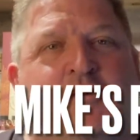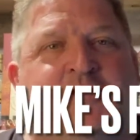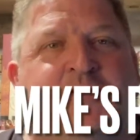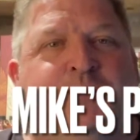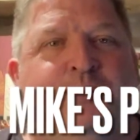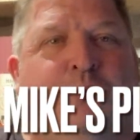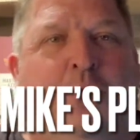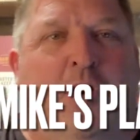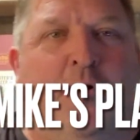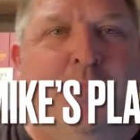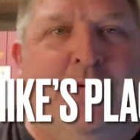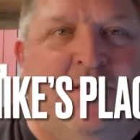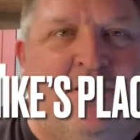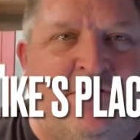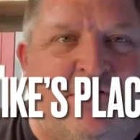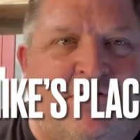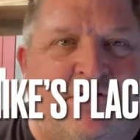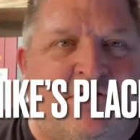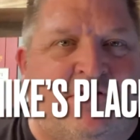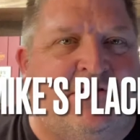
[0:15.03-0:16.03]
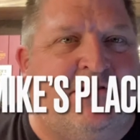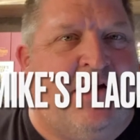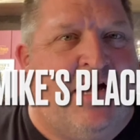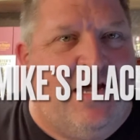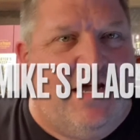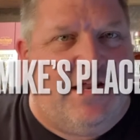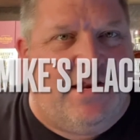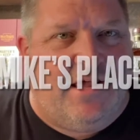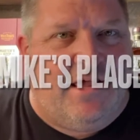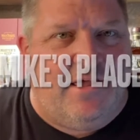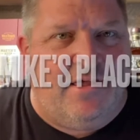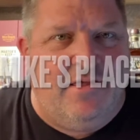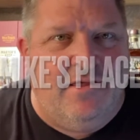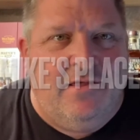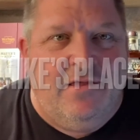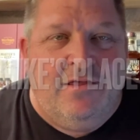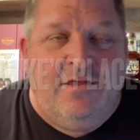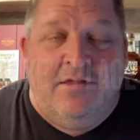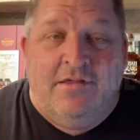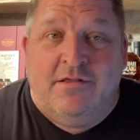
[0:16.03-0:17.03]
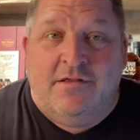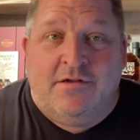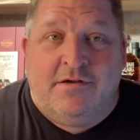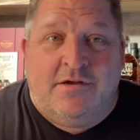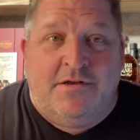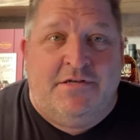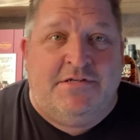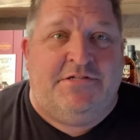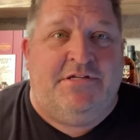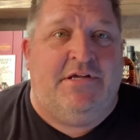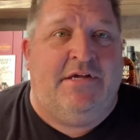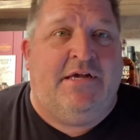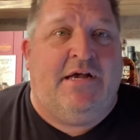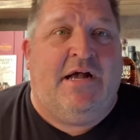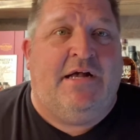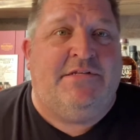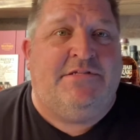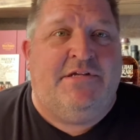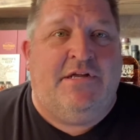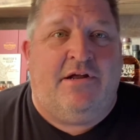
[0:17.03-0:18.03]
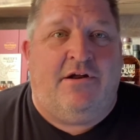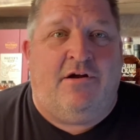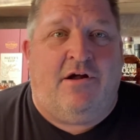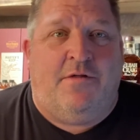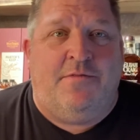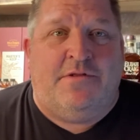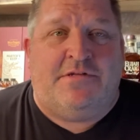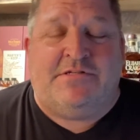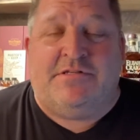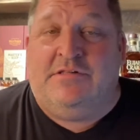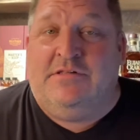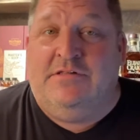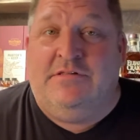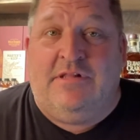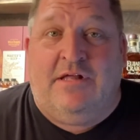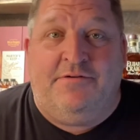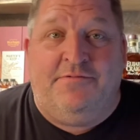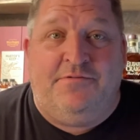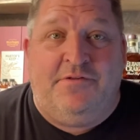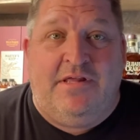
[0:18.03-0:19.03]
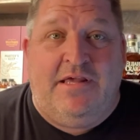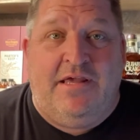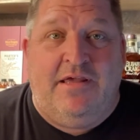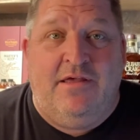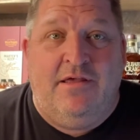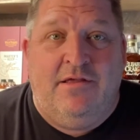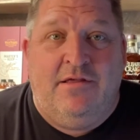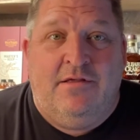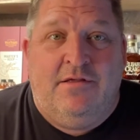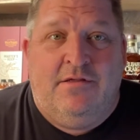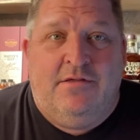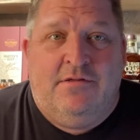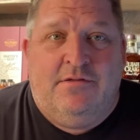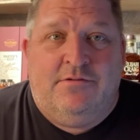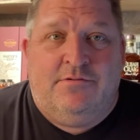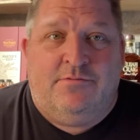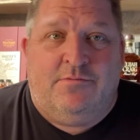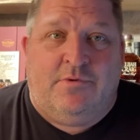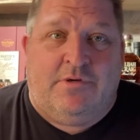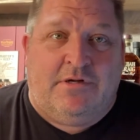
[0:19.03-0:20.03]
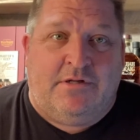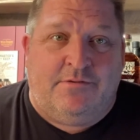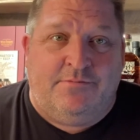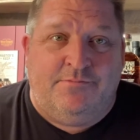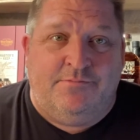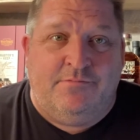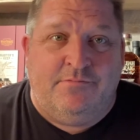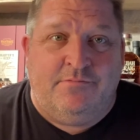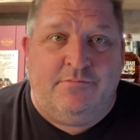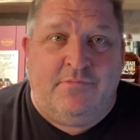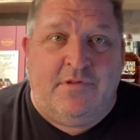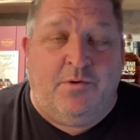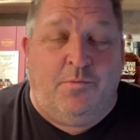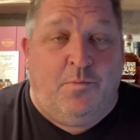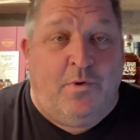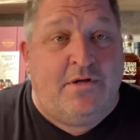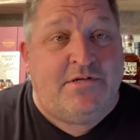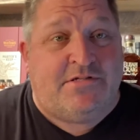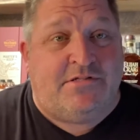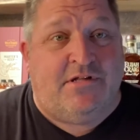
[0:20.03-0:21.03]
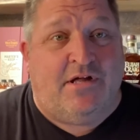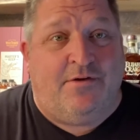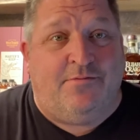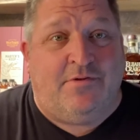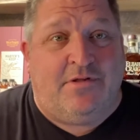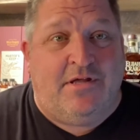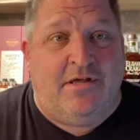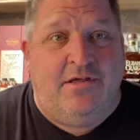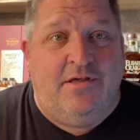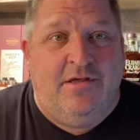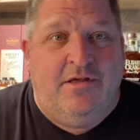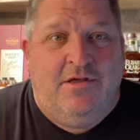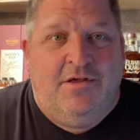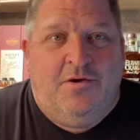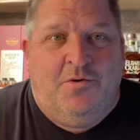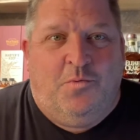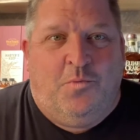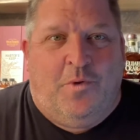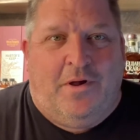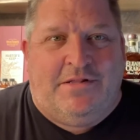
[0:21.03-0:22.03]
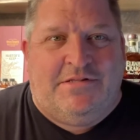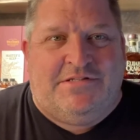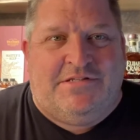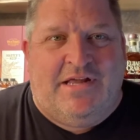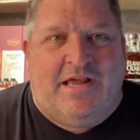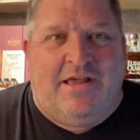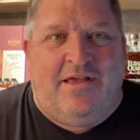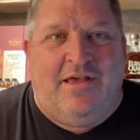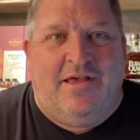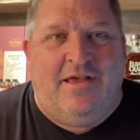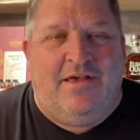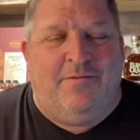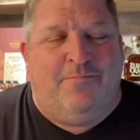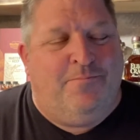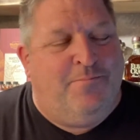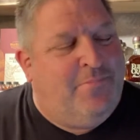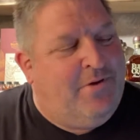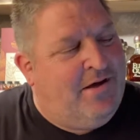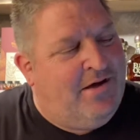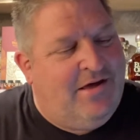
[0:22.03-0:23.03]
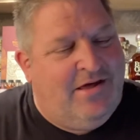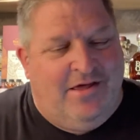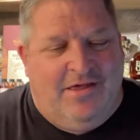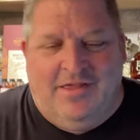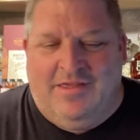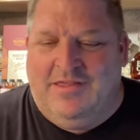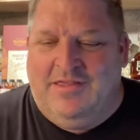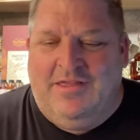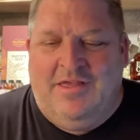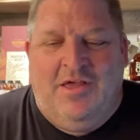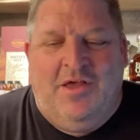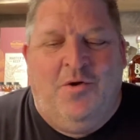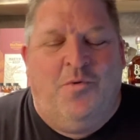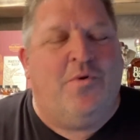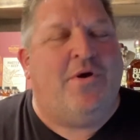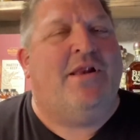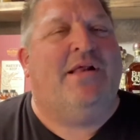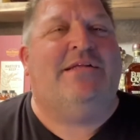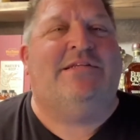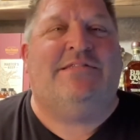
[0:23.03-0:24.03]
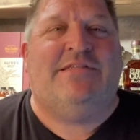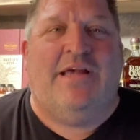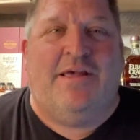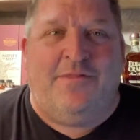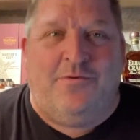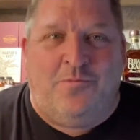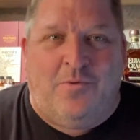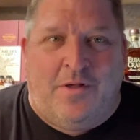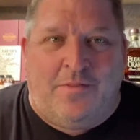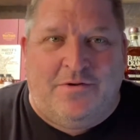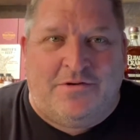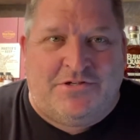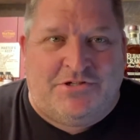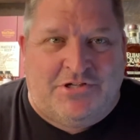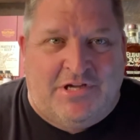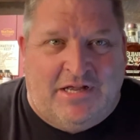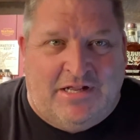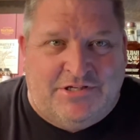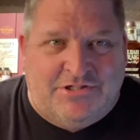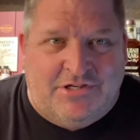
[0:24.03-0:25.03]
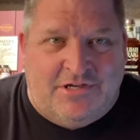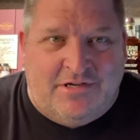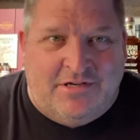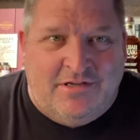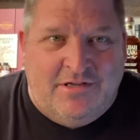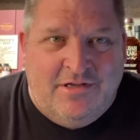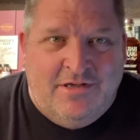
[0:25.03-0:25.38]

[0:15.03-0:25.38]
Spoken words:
Bourbon Society. Good to see you guys here on this lovely, well, it was lovely, Wednesday. What can I say? The weather's changing.